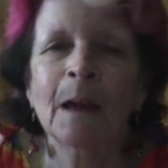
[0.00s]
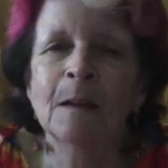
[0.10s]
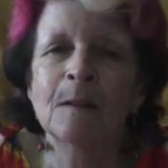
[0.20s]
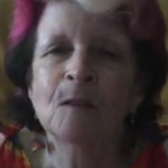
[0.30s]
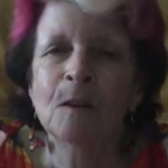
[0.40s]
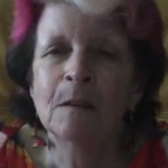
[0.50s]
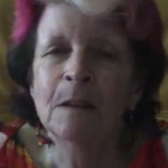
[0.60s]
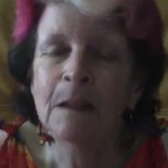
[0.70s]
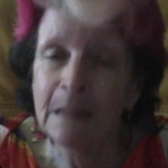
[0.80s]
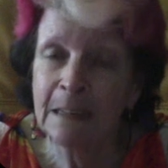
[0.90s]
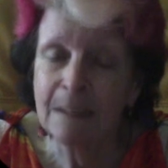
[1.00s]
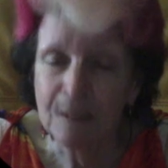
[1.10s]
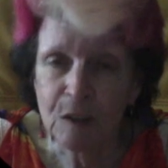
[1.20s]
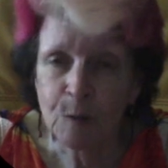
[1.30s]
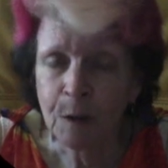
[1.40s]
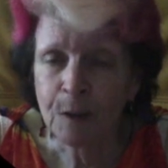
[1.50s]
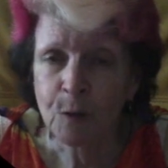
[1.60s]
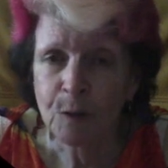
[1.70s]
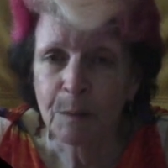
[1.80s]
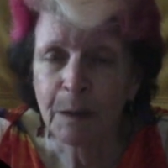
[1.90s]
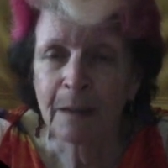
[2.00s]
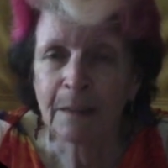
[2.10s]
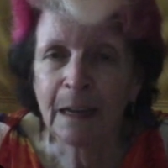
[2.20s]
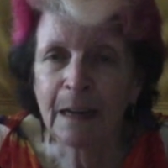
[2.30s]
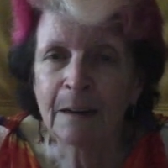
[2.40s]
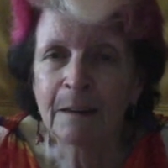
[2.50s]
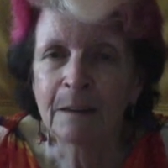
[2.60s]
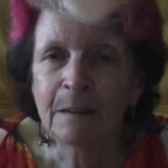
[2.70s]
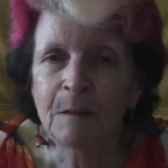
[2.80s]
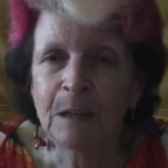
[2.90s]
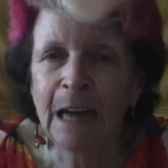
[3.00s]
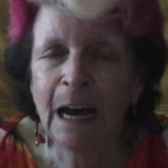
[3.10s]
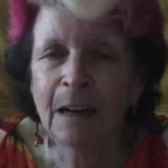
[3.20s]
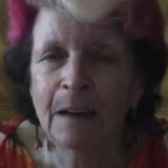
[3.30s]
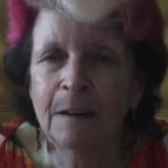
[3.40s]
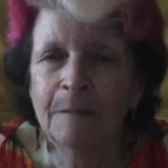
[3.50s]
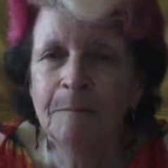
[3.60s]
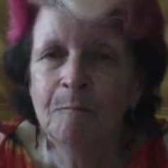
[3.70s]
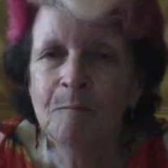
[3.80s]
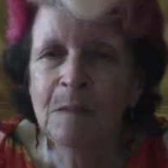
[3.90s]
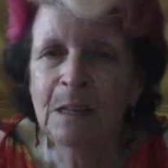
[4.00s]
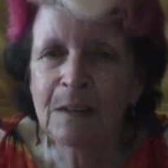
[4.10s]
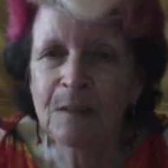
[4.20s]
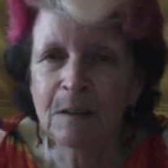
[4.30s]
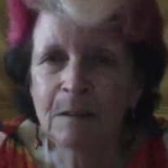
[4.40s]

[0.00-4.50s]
So this is just what I talked about, that the colour the